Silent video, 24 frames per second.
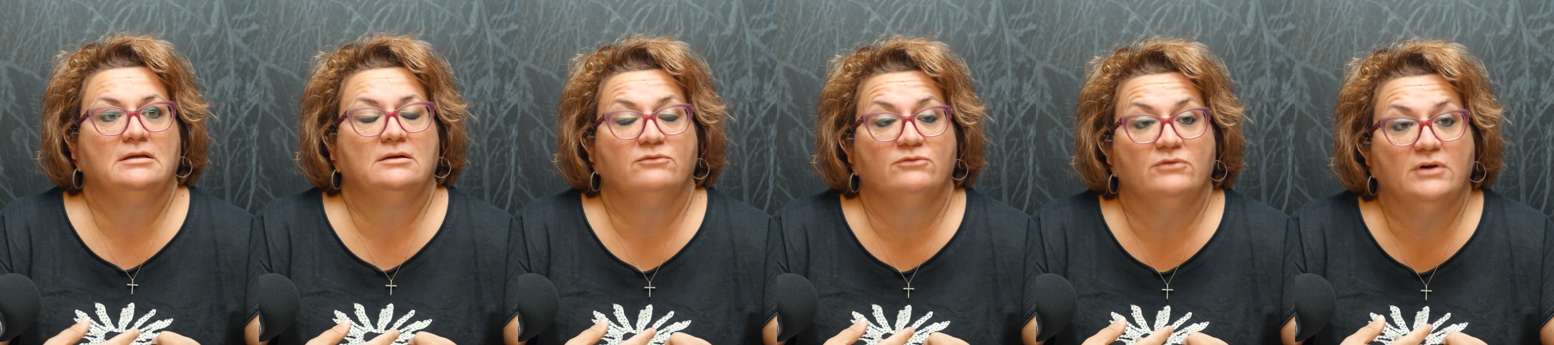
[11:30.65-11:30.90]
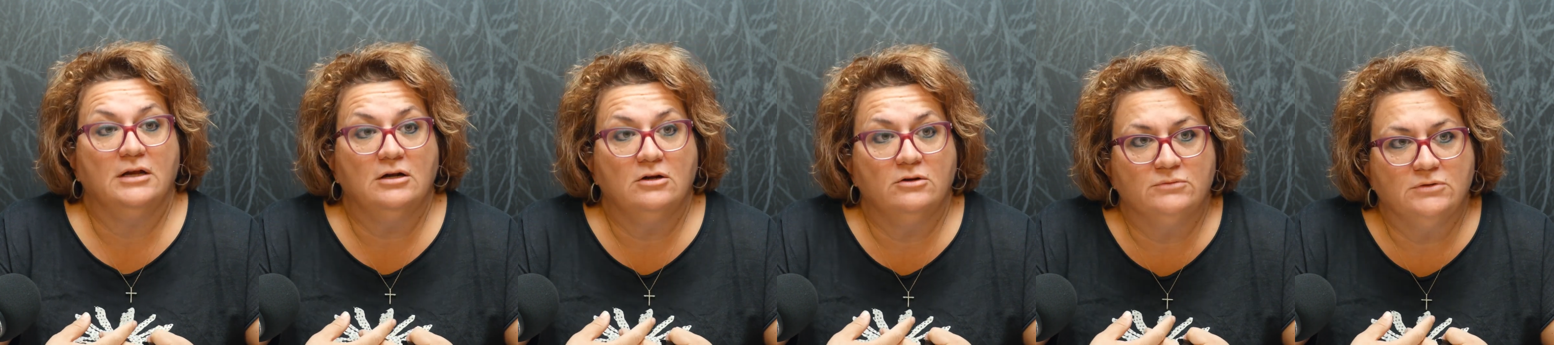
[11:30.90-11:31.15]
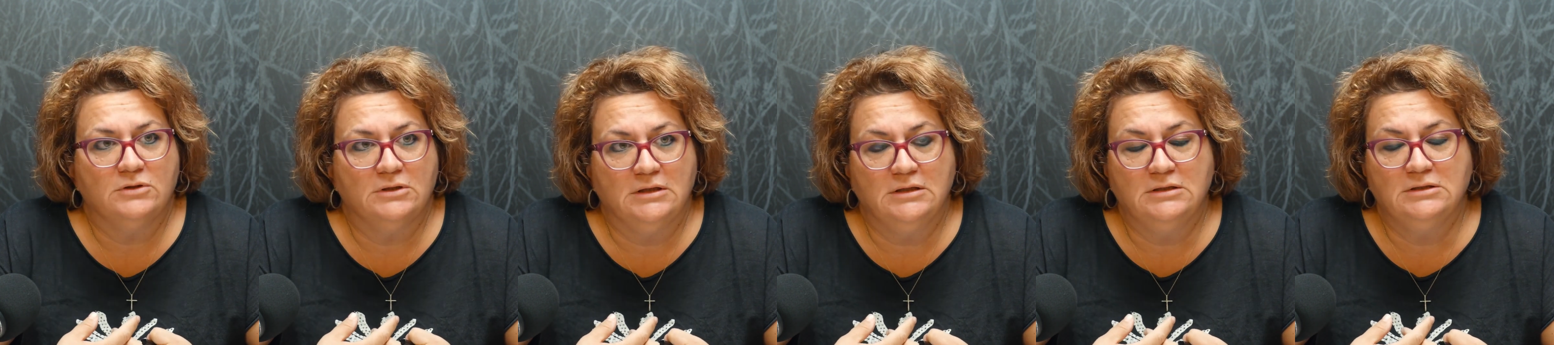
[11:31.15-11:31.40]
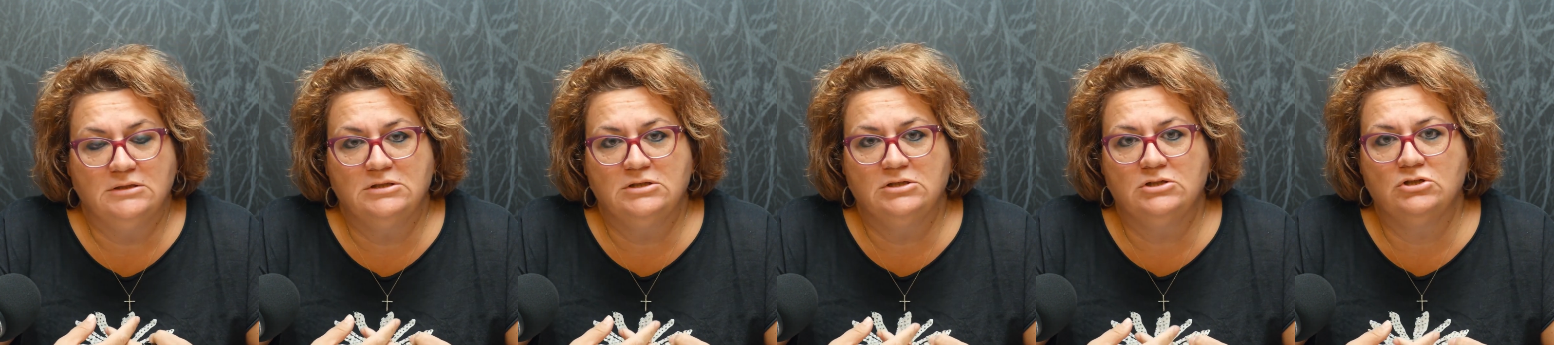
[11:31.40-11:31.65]
developed
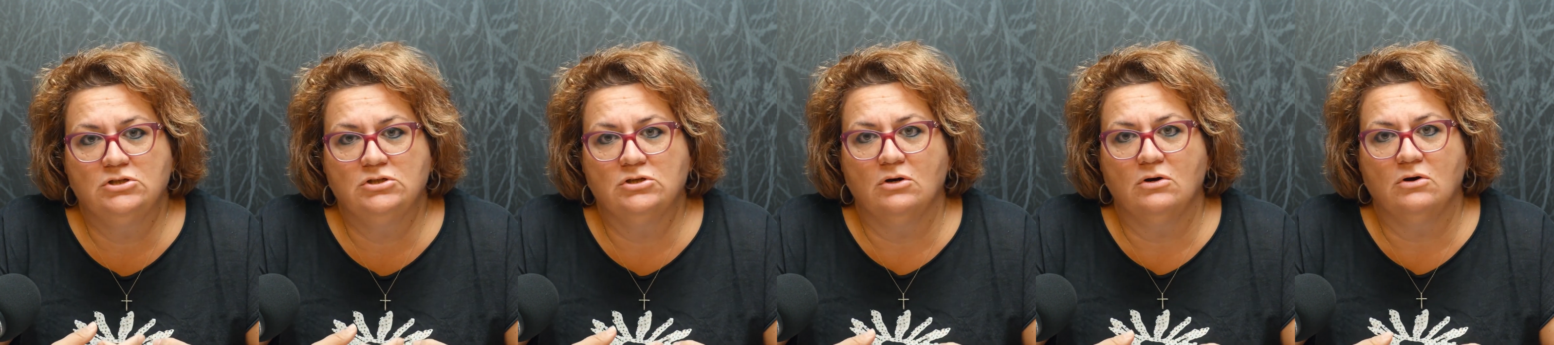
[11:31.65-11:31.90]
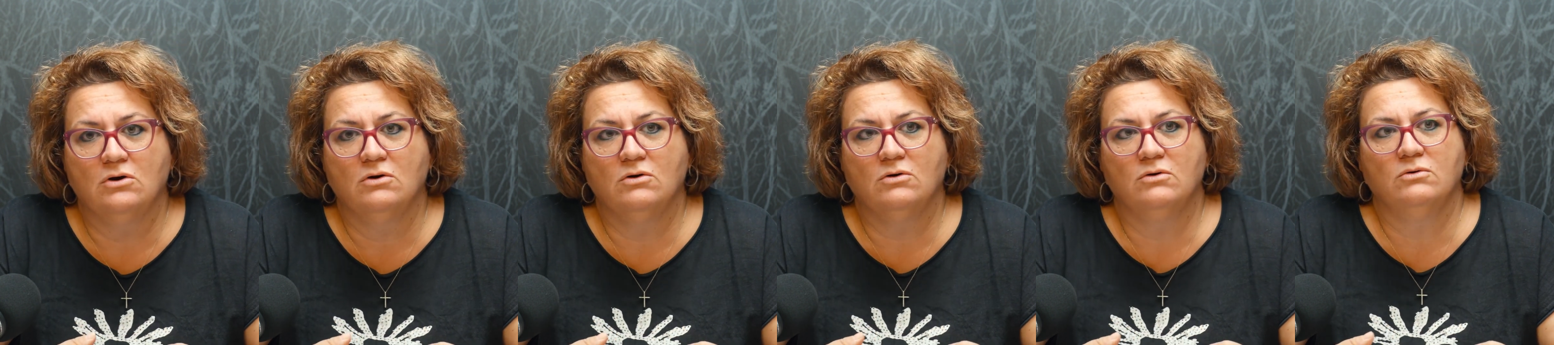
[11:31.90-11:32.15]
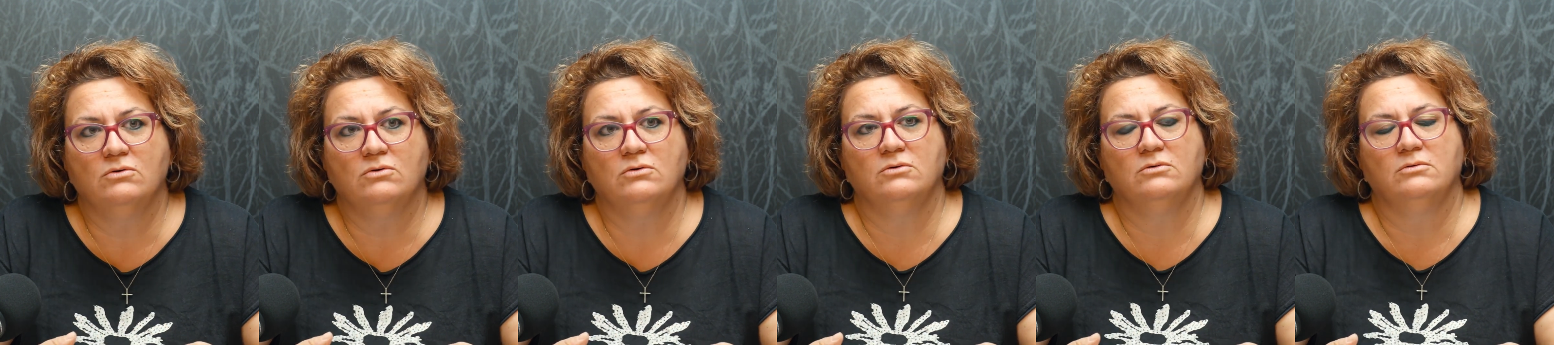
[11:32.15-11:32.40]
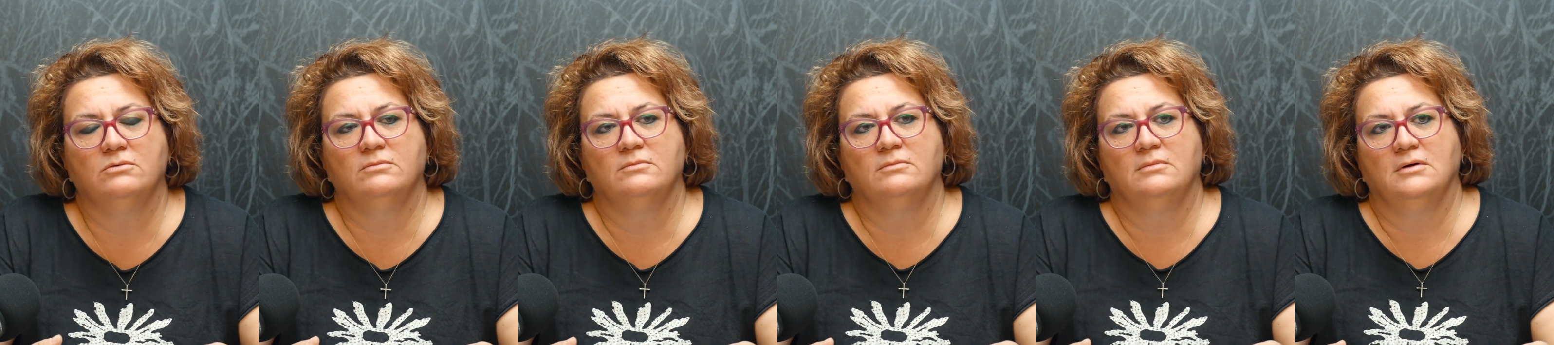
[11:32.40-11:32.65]
in
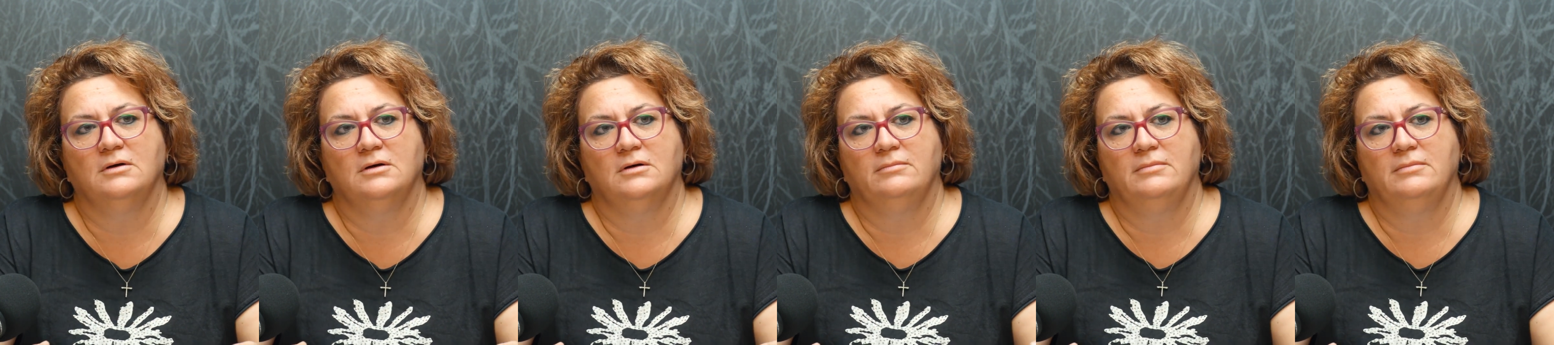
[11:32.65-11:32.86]
so